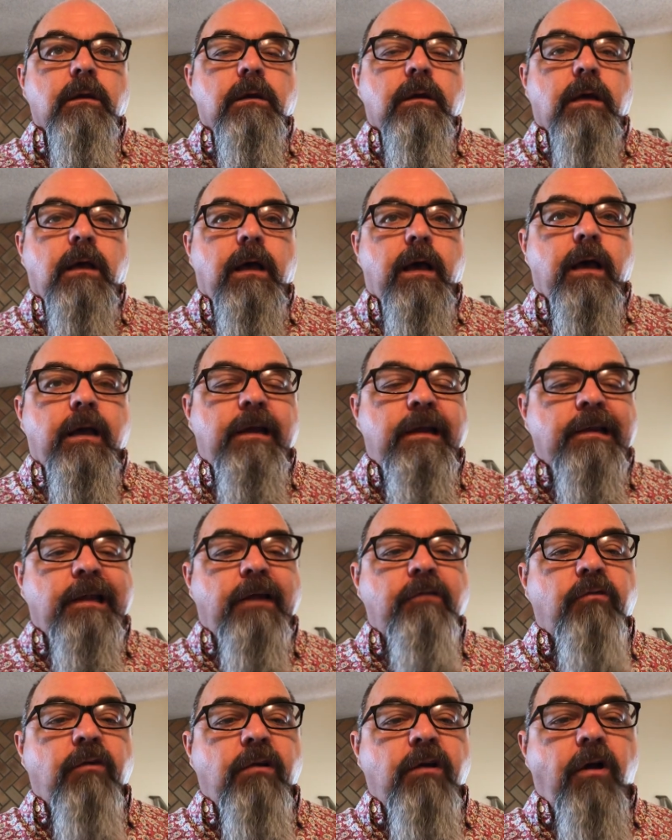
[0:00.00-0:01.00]
uh,
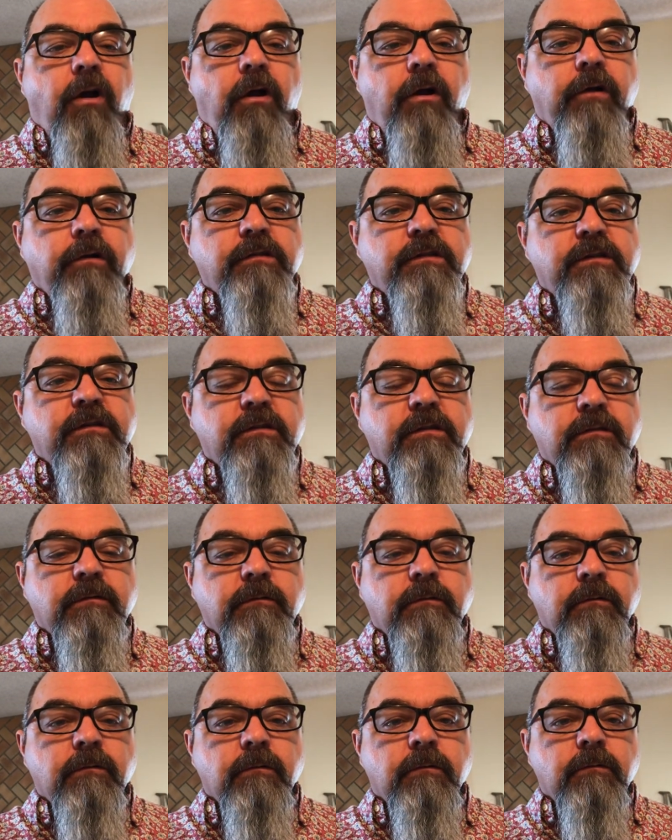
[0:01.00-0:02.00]
electric cars,
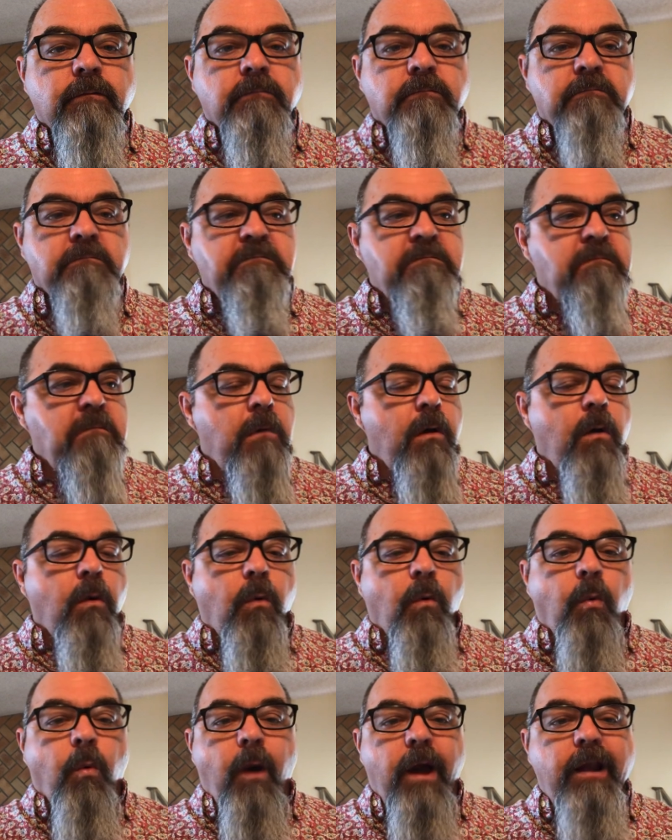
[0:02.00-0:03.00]

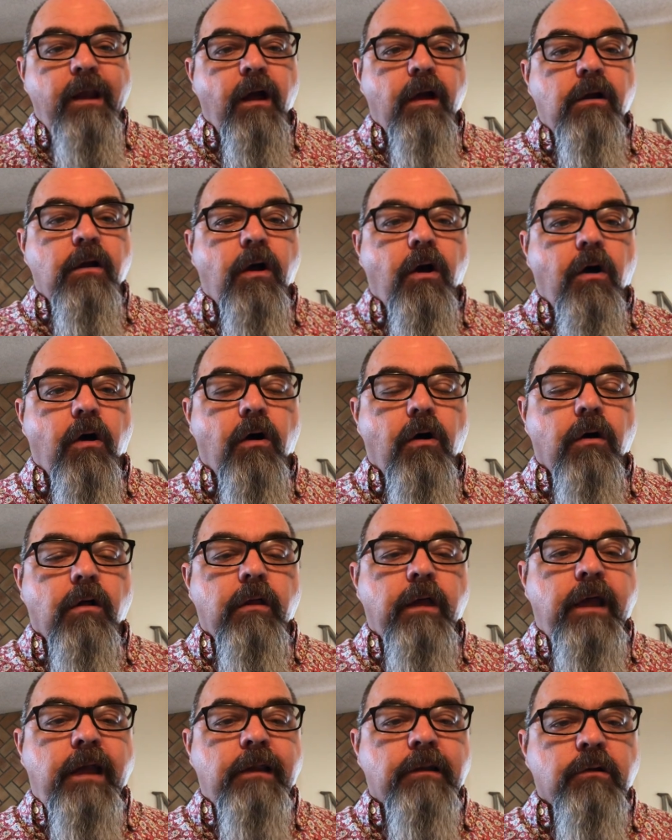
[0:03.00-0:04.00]
why not call
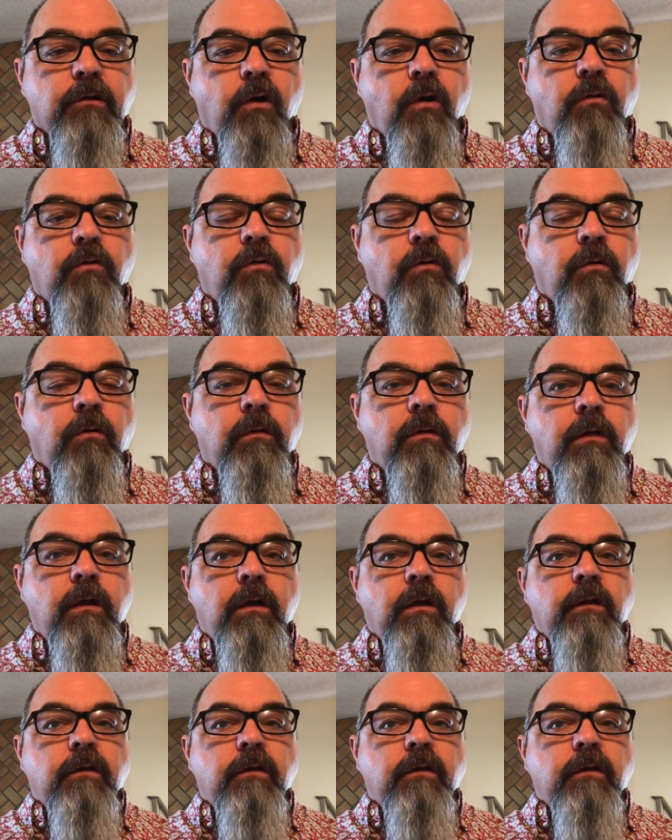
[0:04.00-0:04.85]
a local